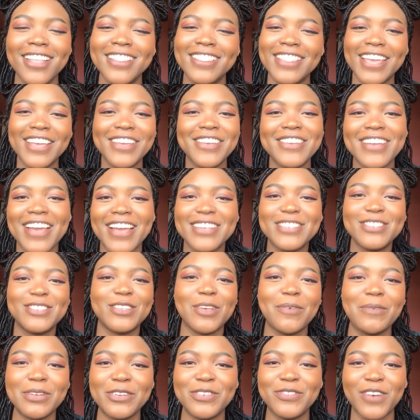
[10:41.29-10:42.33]
Thank you guys
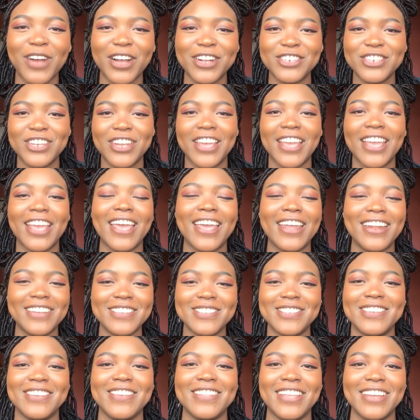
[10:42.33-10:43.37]
so much for watching, and I'll
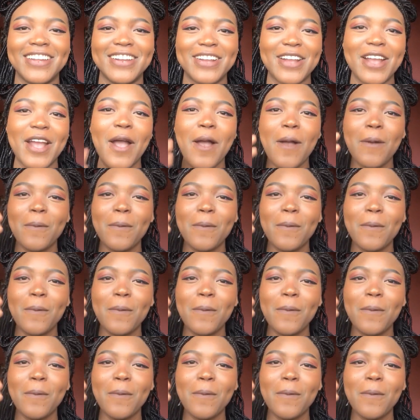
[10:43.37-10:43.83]
see you later.